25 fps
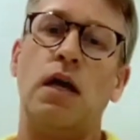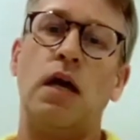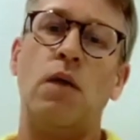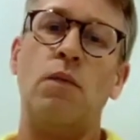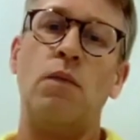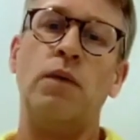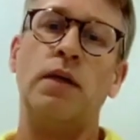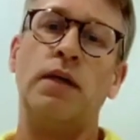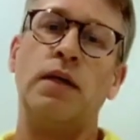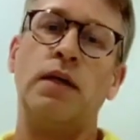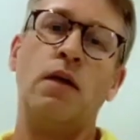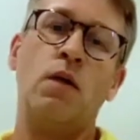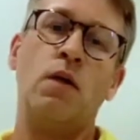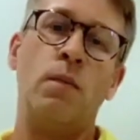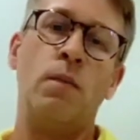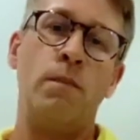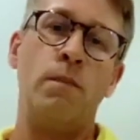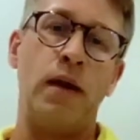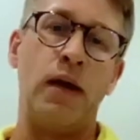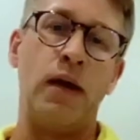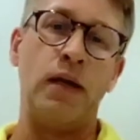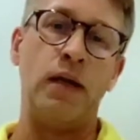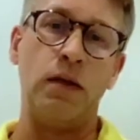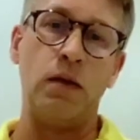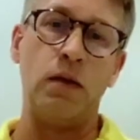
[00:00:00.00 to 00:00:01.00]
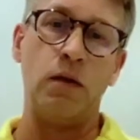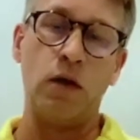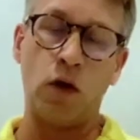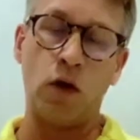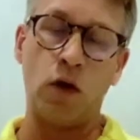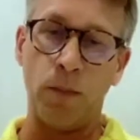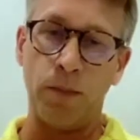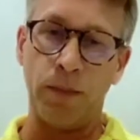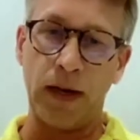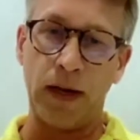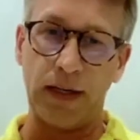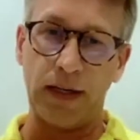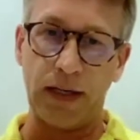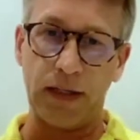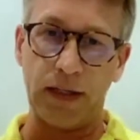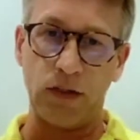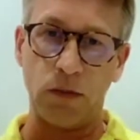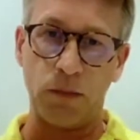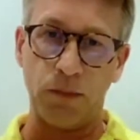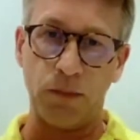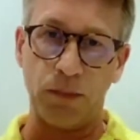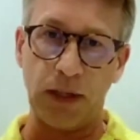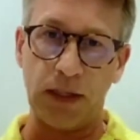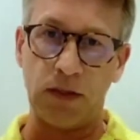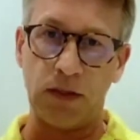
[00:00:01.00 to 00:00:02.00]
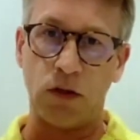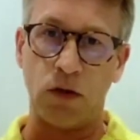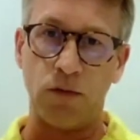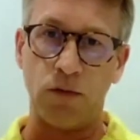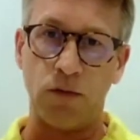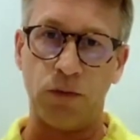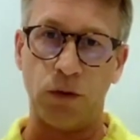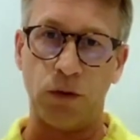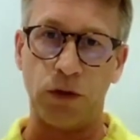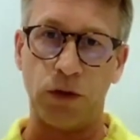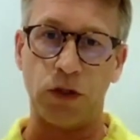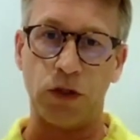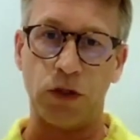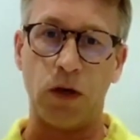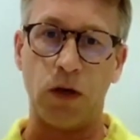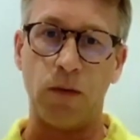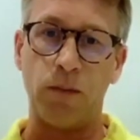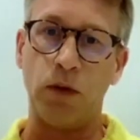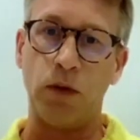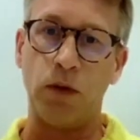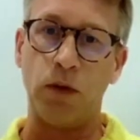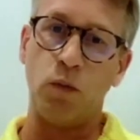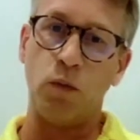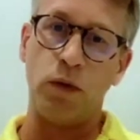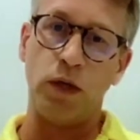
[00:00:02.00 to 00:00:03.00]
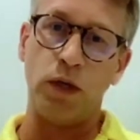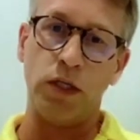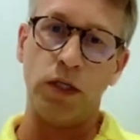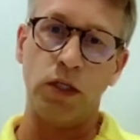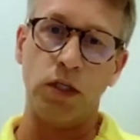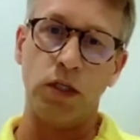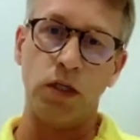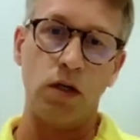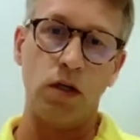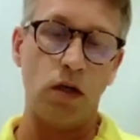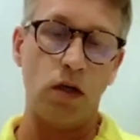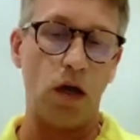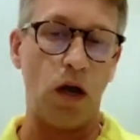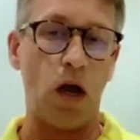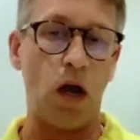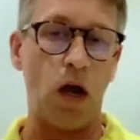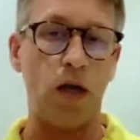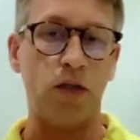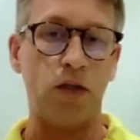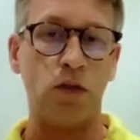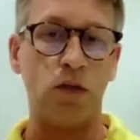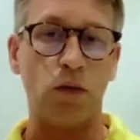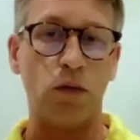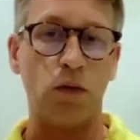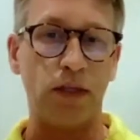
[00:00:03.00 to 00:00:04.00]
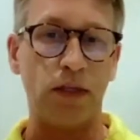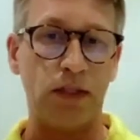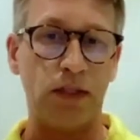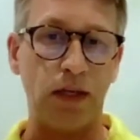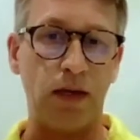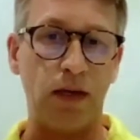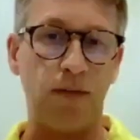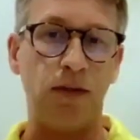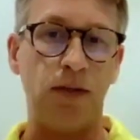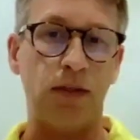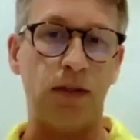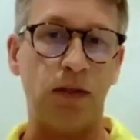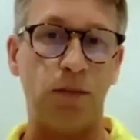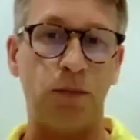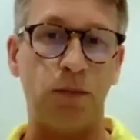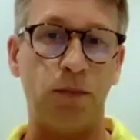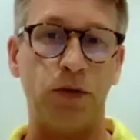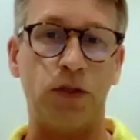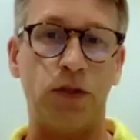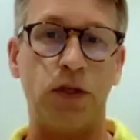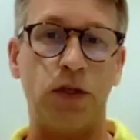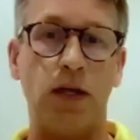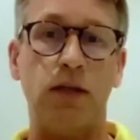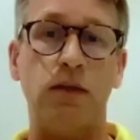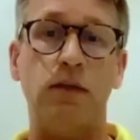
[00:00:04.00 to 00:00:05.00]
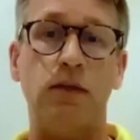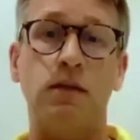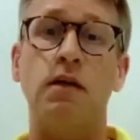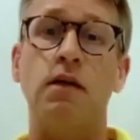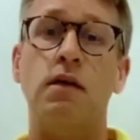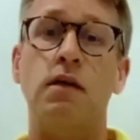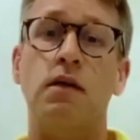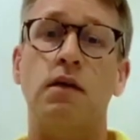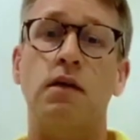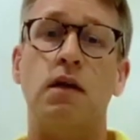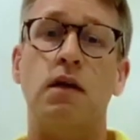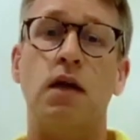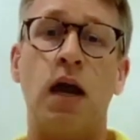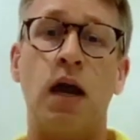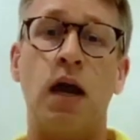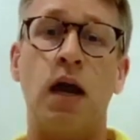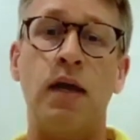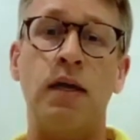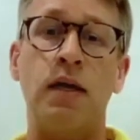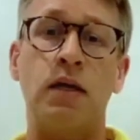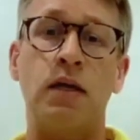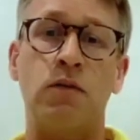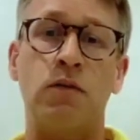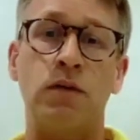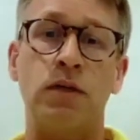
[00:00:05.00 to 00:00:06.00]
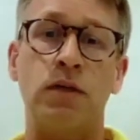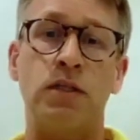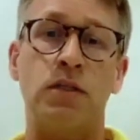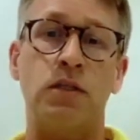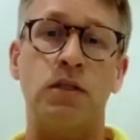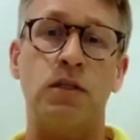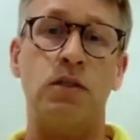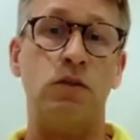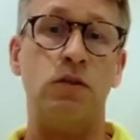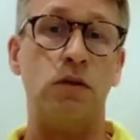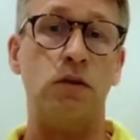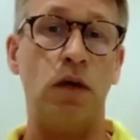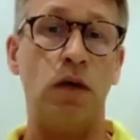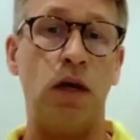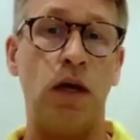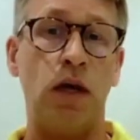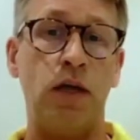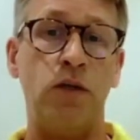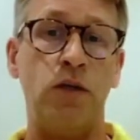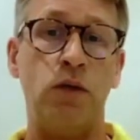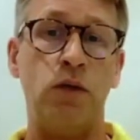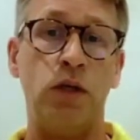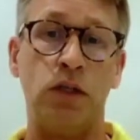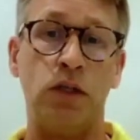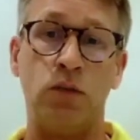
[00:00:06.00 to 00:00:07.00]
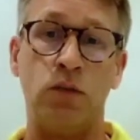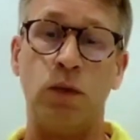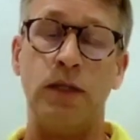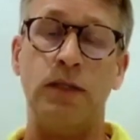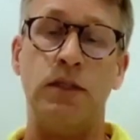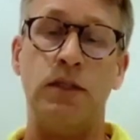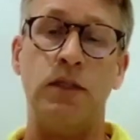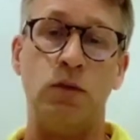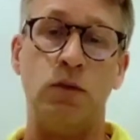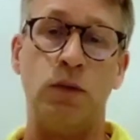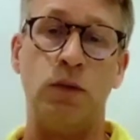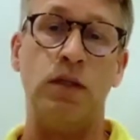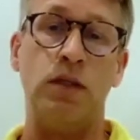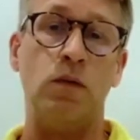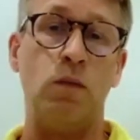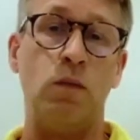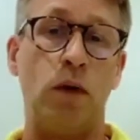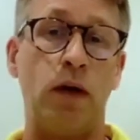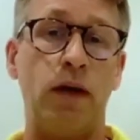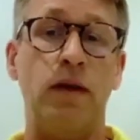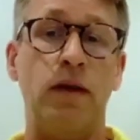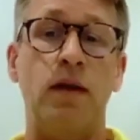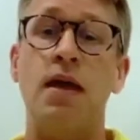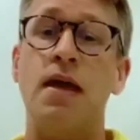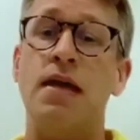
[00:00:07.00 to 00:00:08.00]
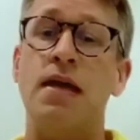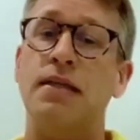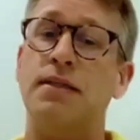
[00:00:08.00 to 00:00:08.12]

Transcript: We can compare that to Bitcoin, for example, which saw a 70% increase during 2021.